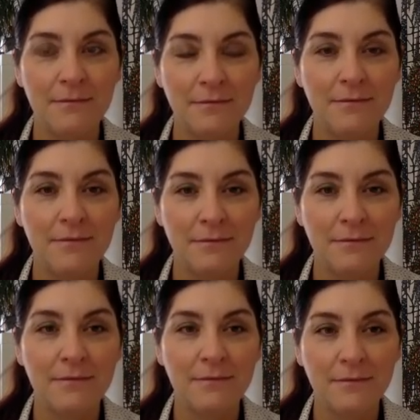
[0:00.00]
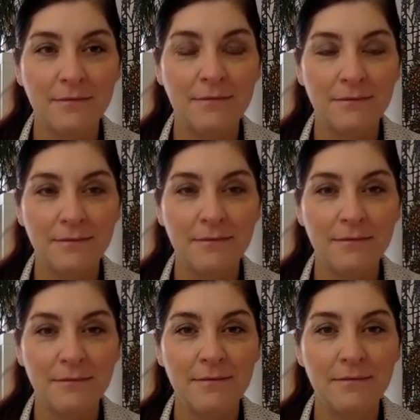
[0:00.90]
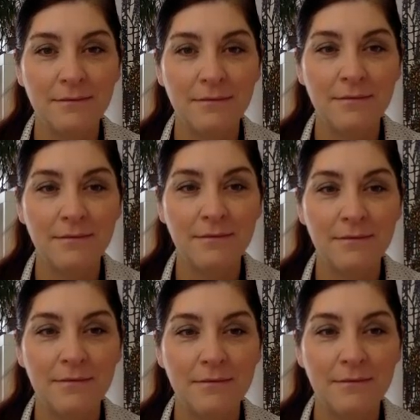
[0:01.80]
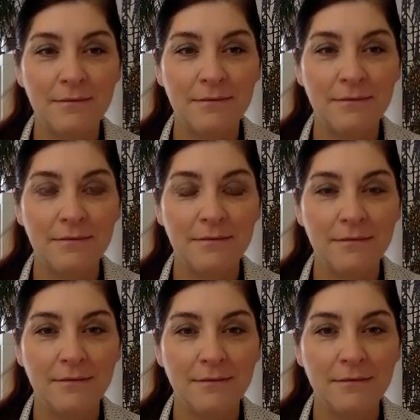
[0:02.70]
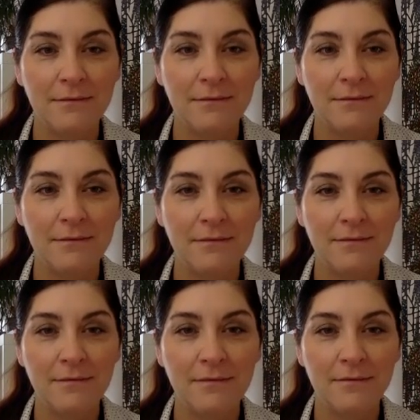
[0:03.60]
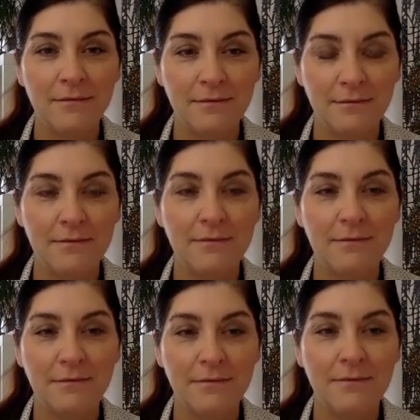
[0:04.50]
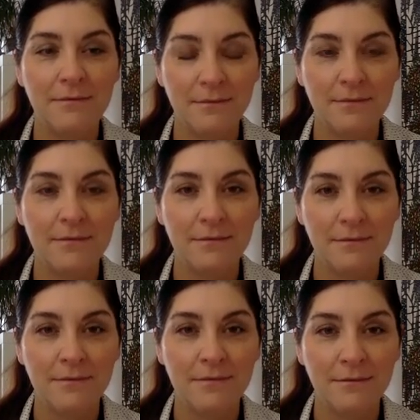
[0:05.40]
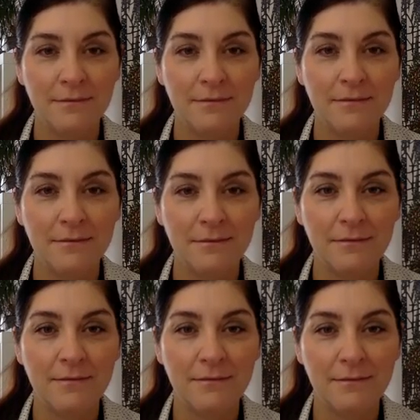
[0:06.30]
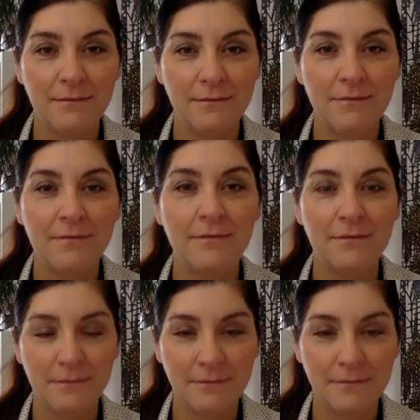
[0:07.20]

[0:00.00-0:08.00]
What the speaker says: This person isn't speaking.